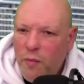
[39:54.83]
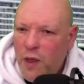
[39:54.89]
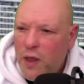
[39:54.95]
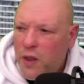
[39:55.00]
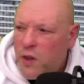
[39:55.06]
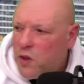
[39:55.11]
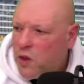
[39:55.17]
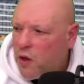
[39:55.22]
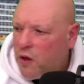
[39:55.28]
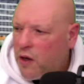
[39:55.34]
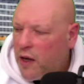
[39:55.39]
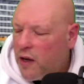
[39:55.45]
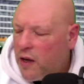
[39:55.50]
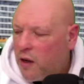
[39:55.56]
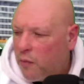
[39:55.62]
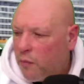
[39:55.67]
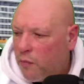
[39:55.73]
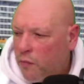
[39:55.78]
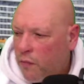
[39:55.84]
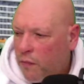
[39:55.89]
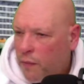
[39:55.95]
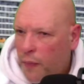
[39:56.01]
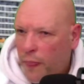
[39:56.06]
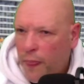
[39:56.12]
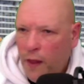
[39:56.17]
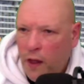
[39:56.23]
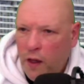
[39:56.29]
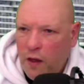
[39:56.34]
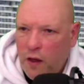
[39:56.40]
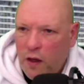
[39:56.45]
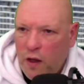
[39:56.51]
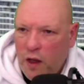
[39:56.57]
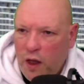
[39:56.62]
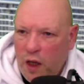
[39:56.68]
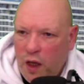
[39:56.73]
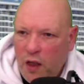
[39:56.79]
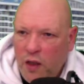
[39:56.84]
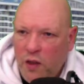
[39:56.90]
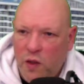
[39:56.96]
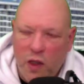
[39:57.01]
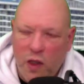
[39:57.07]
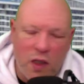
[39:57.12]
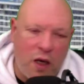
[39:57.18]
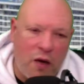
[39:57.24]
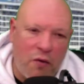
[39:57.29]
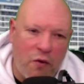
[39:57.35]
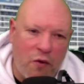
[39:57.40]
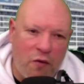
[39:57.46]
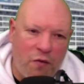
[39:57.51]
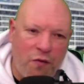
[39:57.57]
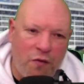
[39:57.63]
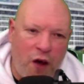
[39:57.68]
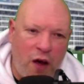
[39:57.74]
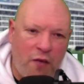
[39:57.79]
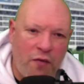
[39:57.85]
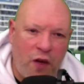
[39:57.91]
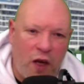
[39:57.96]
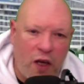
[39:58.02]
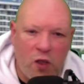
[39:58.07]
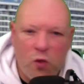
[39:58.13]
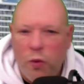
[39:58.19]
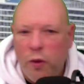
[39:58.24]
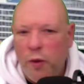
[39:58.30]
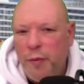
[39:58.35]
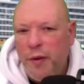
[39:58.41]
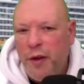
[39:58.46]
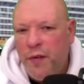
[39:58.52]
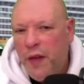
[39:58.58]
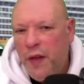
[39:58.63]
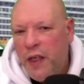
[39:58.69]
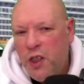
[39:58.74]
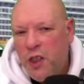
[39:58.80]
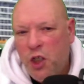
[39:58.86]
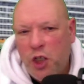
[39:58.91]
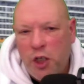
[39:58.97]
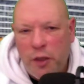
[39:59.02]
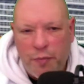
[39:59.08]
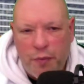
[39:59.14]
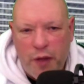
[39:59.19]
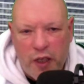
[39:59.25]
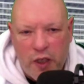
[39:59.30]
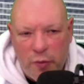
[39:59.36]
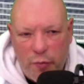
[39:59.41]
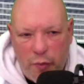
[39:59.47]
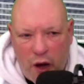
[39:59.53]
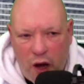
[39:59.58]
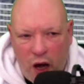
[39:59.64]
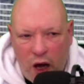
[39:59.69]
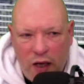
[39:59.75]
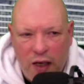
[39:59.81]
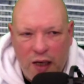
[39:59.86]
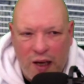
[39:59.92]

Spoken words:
So now, in 605 days, we'll be on that ship that's behind